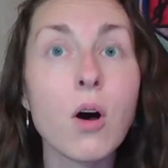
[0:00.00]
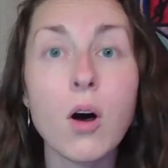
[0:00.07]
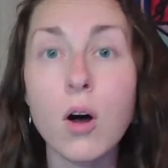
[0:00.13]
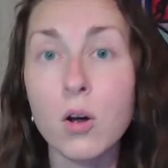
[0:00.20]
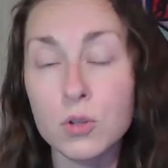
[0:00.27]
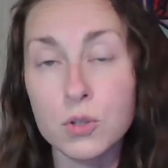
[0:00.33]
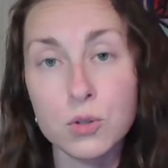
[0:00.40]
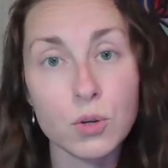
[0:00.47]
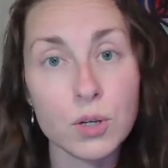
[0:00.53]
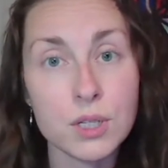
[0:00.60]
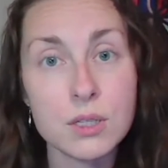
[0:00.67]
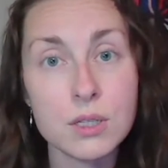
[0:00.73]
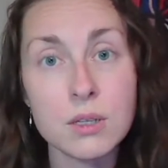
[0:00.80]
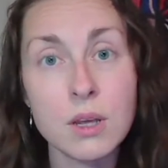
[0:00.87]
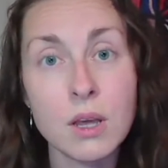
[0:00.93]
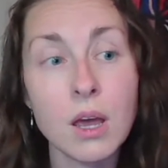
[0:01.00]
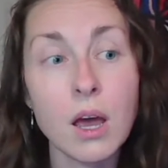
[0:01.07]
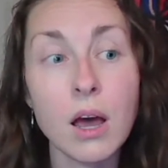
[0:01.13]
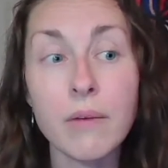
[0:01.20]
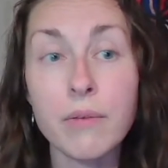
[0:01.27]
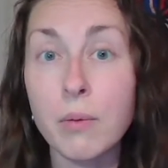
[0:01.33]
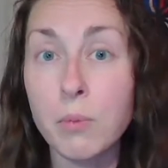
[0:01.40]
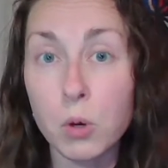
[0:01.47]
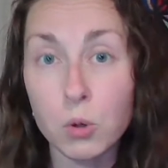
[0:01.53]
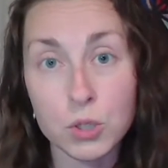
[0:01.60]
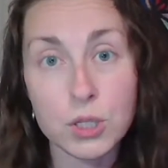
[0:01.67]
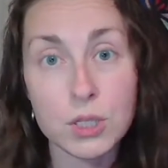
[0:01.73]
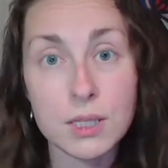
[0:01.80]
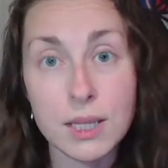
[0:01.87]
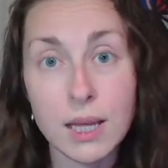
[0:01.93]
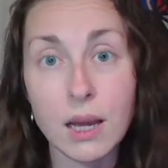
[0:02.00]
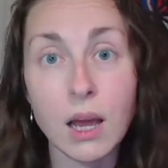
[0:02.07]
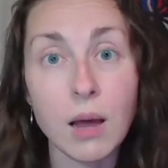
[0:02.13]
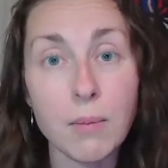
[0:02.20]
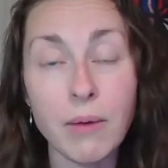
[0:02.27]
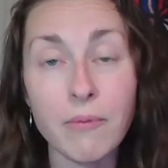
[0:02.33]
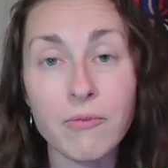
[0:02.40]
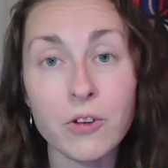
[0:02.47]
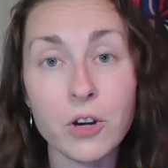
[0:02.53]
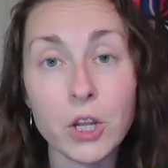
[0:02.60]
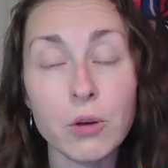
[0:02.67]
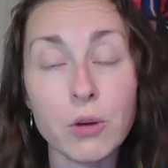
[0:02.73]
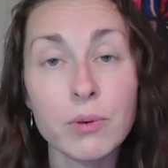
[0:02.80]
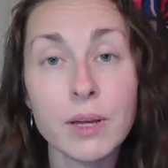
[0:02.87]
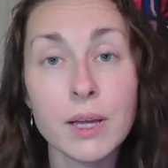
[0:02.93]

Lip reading: all sorts of emotions that come up for you.